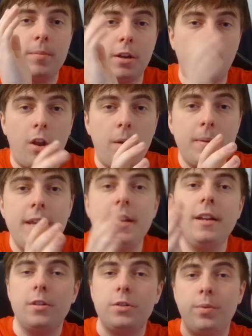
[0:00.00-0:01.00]
the lobby
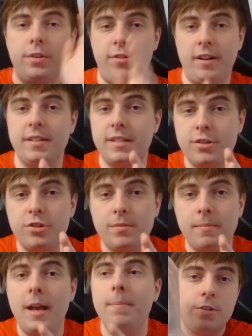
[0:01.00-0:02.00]
to a transition
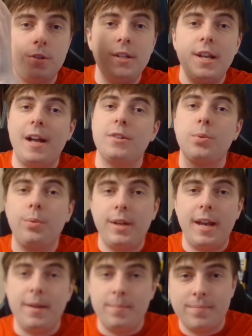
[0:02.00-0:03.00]
map to the actual
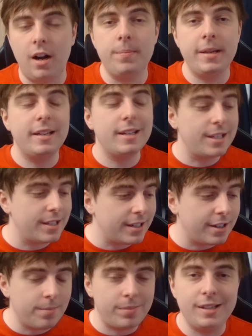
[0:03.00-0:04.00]
game. Albeit this isn't
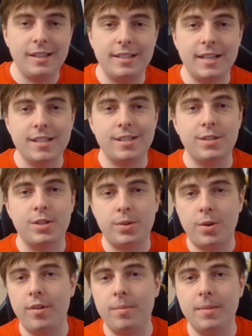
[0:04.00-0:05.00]
completely tested, so
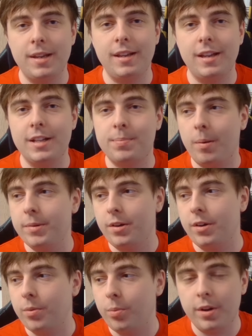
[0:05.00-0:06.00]
knowing me, it's probably not
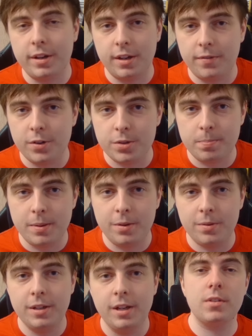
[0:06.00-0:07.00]
going to work in the first
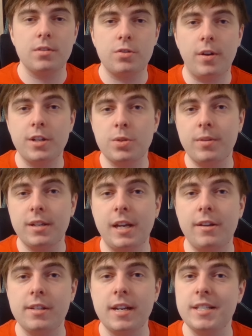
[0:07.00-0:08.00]
build. So I just want to tell
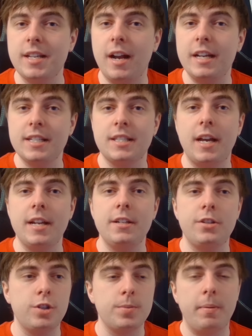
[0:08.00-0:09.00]
you guys that I decided
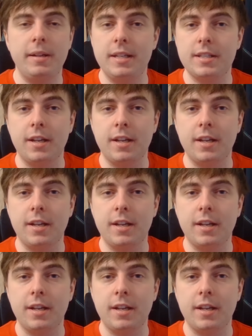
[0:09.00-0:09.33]
to split this